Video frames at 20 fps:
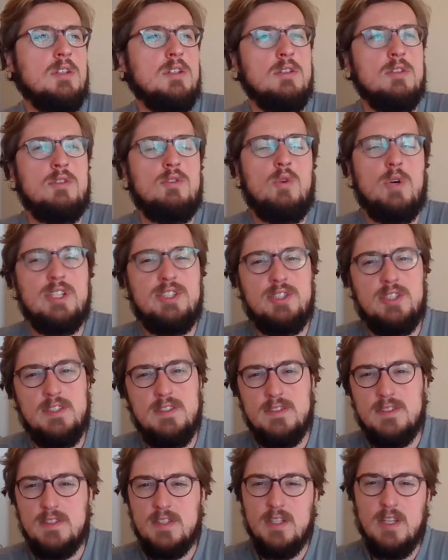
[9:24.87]

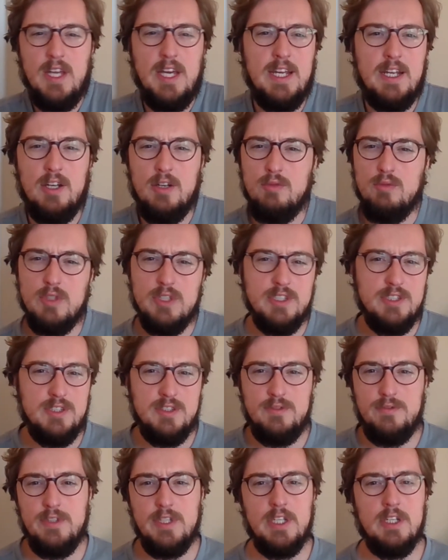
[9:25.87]
questions to like a religious
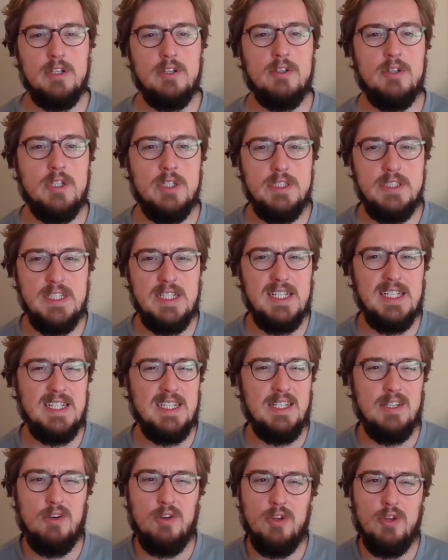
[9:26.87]
figure or a
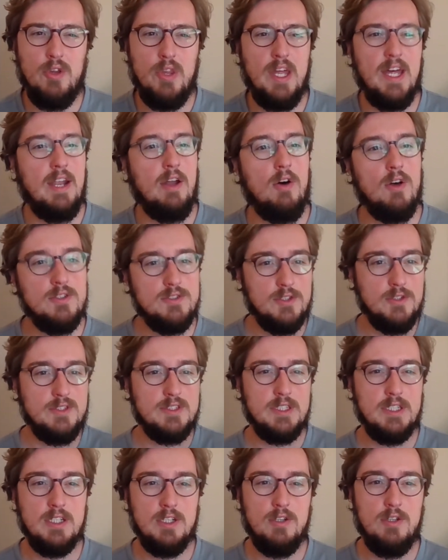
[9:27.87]
deity, although that also is
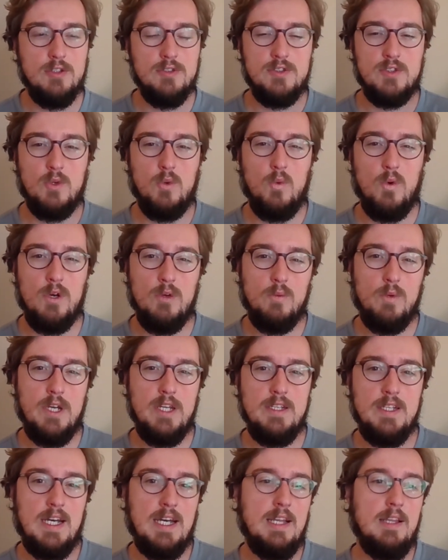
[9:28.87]
getting close to one-way
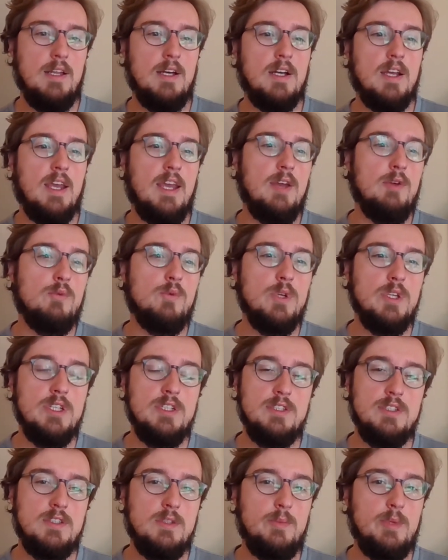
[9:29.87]
dialogue. It really
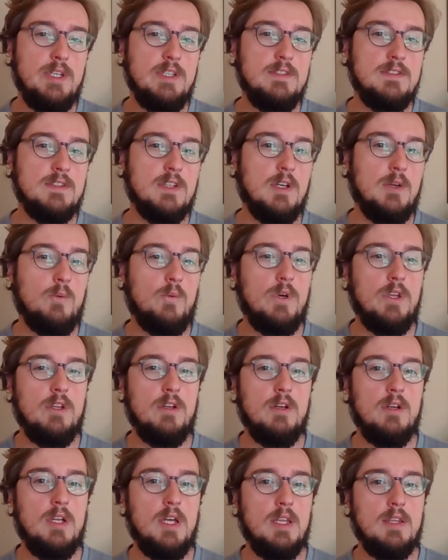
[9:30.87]
just depends on
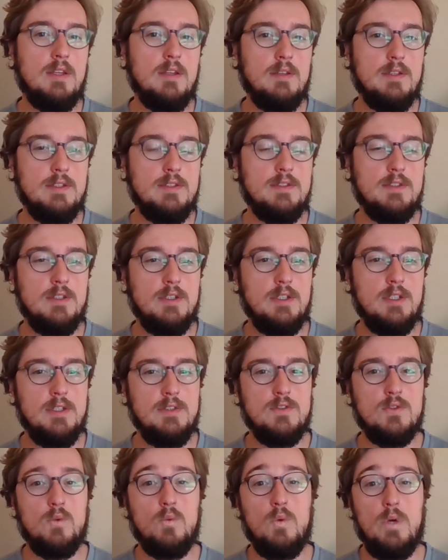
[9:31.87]
whether or not the listener
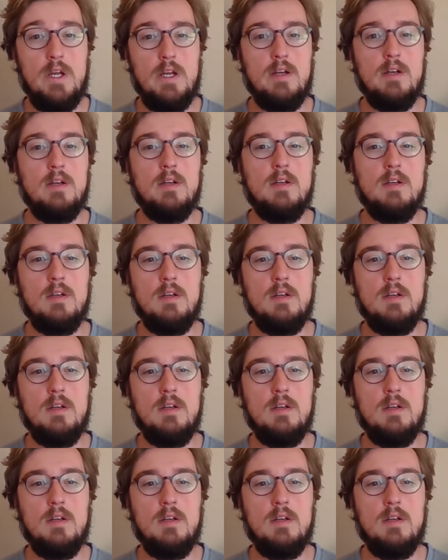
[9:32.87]
is aware,